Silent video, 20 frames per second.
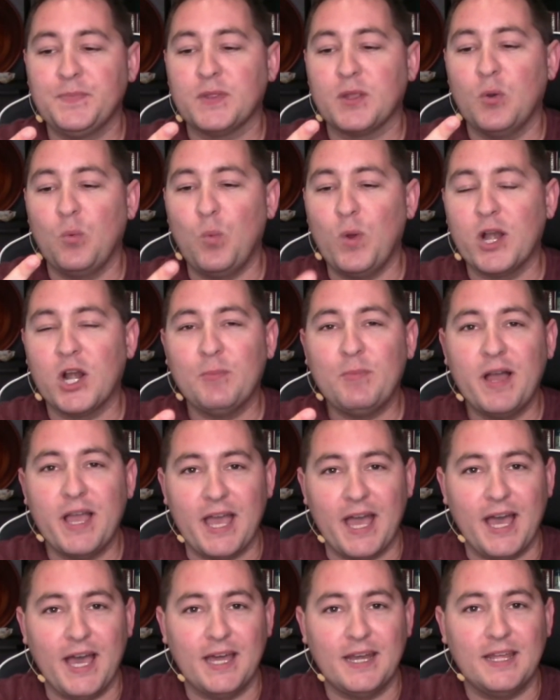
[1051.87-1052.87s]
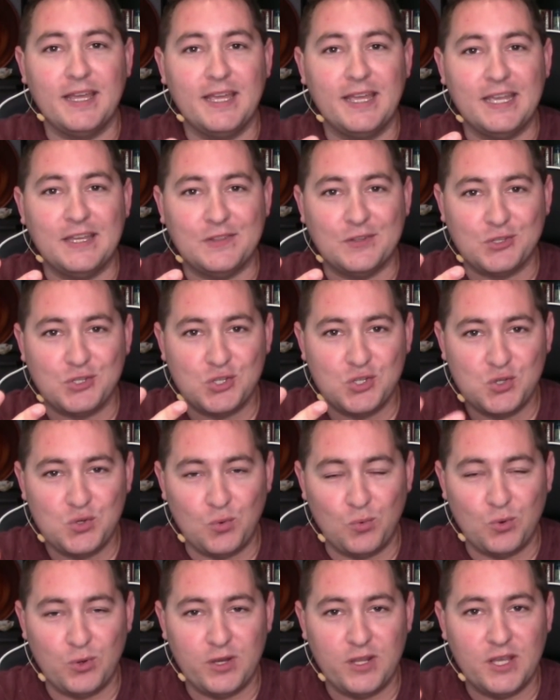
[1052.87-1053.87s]
Where am I at in the
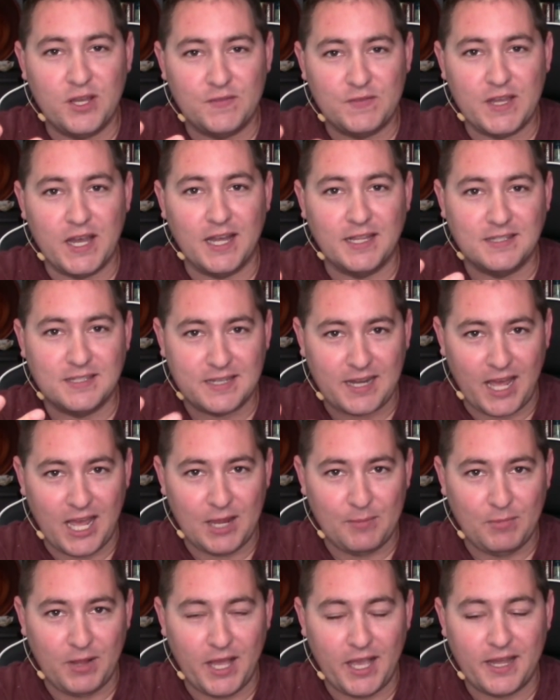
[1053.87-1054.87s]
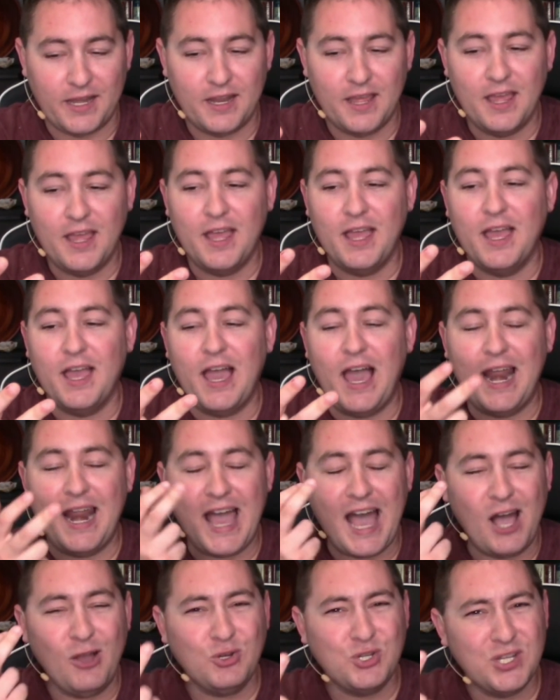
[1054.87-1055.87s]
story of God's timeline? And
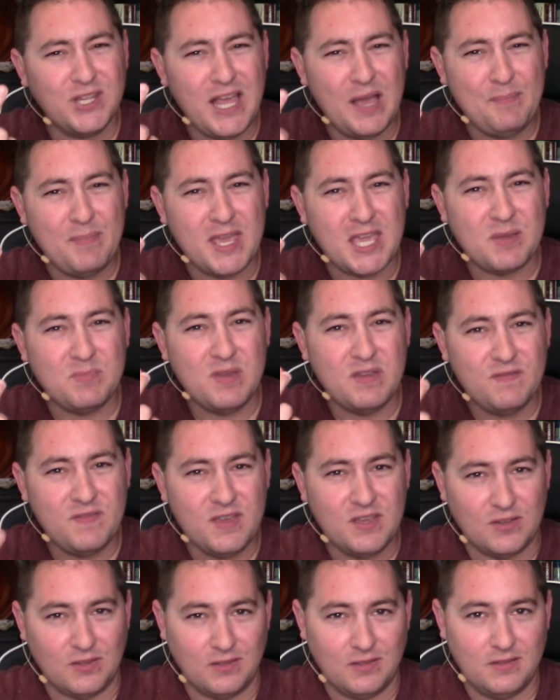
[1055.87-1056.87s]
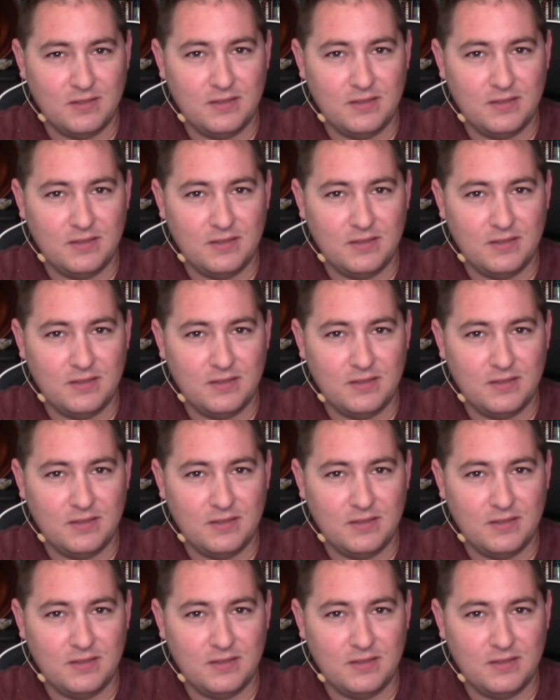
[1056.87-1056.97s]
how should that make me feel?